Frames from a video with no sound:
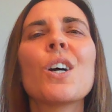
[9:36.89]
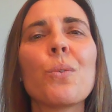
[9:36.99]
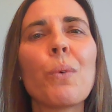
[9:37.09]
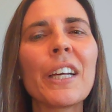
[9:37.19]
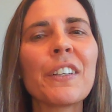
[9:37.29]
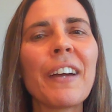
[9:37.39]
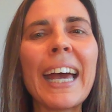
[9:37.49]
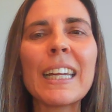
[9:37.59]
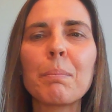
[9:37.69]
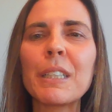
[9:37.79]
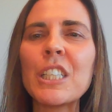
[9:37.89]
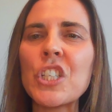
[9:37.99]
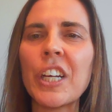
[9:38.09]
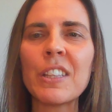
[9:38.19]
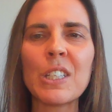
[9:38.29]
While you're at it, please
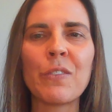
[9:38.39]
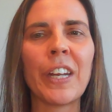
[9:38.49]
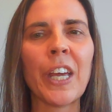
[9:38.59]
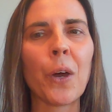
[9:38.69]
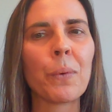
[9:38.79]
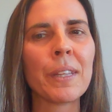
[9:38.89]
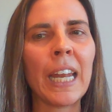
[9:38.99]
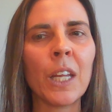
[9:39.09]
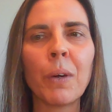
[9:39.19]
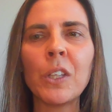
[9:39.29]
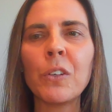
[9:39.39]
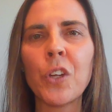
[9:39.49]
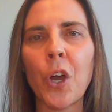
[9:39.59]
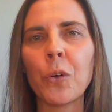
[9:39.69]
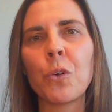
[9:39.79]
share this video with anyone you
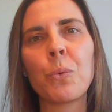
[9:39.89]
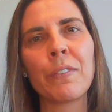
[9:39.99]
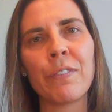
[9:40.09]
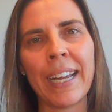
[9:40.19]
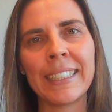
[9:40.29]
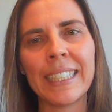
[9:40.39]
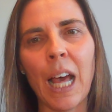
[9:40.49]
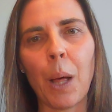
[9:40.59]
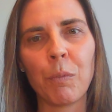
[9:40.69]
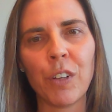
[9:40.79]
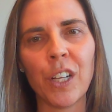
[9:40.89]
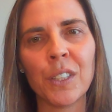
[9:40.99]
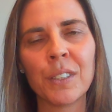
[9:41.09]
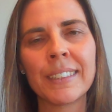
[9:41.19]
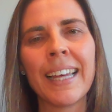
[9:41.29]
know who will find it helpful.
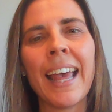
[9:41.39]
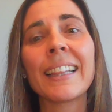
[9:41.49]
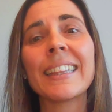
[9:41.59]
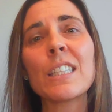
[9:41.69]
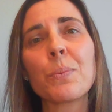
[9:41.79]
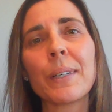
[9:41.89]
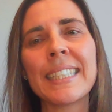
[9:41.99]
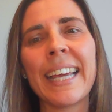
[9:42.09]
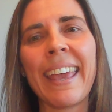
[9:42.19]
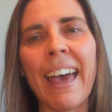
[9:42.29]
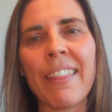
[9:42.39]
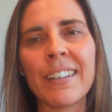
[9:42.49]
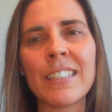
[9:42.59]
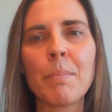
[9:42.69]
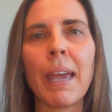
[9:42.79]
Let's work together
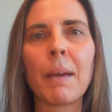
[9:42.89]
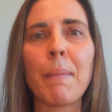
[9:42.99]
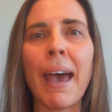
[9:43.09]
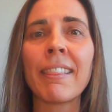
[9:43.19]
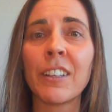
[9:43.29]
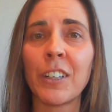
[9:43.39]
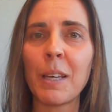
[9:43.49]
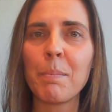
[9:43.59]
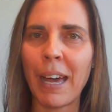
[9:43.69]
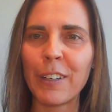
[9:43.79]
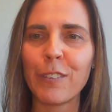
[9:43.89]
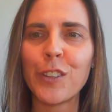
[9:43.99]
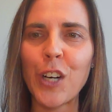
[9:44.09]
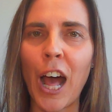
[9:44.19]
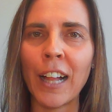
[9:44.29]
to make math learning better for
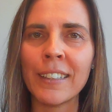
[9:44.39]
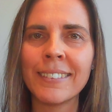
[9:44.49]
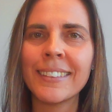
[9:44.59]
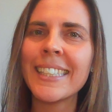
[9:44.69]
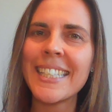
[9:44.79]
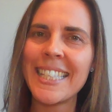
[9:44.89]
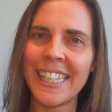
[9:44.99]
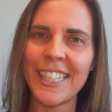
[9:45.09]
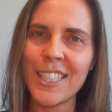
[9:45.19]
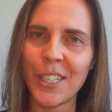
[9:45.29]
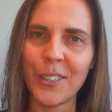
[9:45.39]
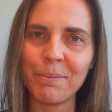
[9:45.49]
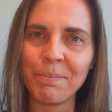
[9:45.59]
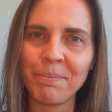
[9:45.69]
all. See you soon.